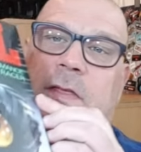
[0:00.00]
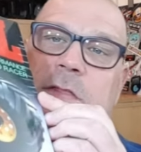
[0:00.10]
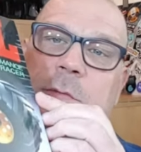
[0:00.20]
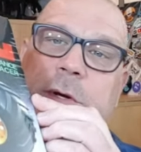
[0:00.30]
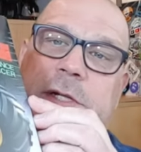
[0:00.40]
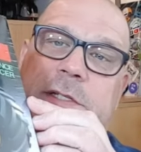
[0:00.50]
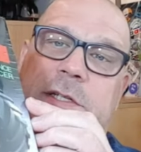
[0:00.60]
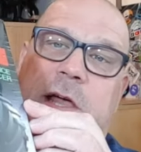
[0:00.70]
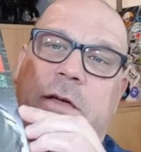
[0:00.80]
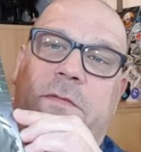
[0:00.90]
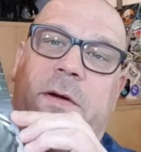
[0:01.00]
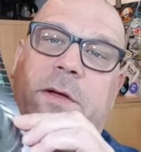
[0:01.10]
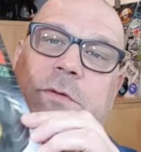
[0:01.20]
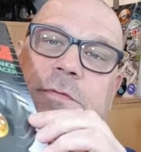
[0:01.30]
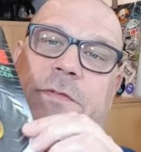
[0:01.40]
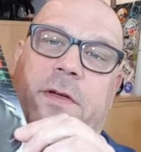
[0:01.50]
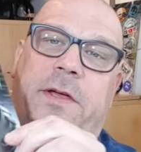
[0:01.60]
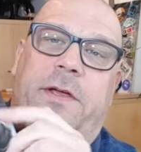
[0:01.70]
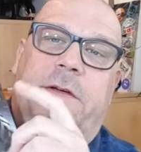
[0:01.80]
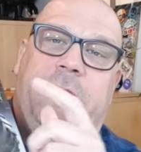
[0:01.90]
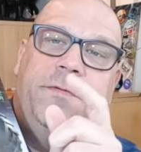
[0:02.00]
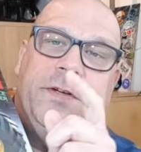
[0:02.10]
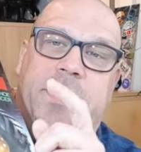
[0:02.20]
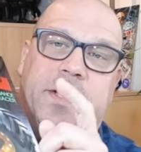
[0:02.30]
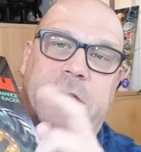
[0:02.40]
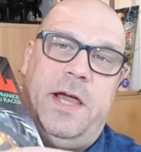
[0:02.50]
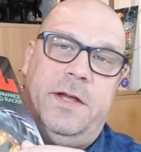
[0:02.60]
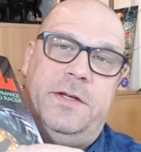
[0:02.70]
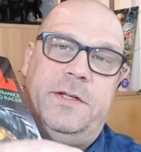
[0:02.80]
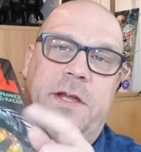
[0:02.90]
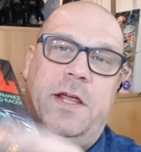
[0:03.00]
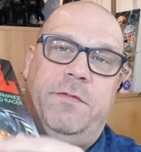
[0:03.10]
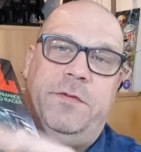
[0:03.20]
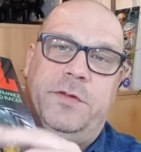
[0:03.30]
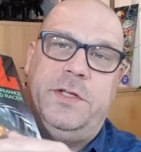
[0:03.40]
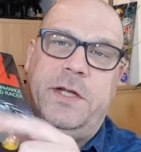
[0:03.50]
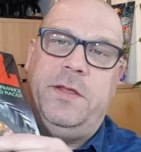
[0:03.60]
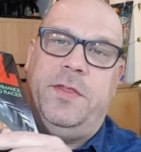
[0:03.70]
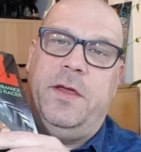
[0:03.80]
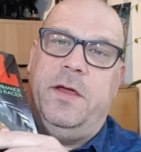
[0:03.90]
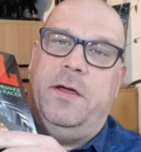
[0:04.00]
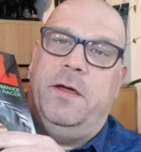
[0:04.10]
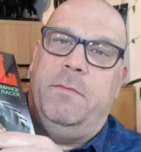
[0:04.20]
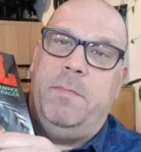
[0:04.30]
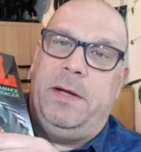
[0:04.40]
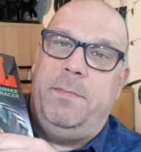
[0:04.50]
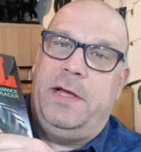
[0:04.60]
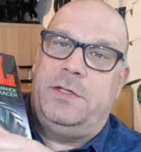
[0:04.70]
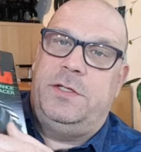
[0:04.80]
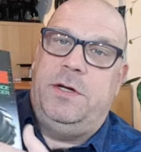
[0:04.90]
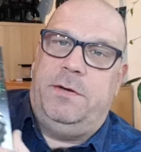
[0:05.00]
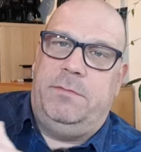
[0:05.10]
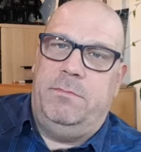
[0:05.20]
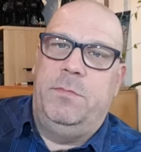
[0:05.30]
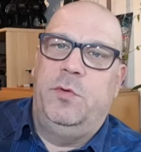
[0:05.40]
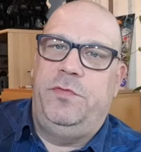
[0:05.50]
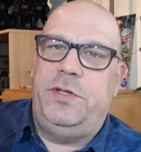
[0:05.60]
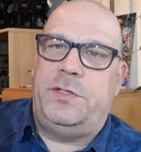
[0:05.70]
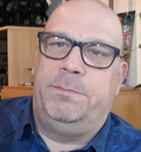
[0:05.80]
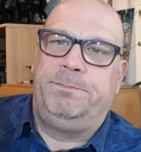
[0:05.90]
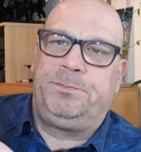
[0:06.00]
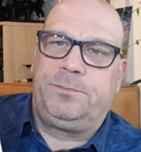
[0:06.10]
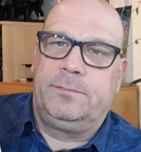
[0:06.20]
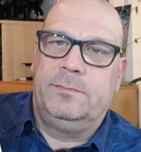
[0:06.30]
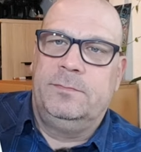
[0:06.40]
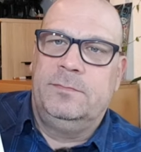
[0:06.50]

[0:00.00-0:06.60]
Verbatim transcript: The wheels are very good hitting. And uh, if you see the Mad Max movies, the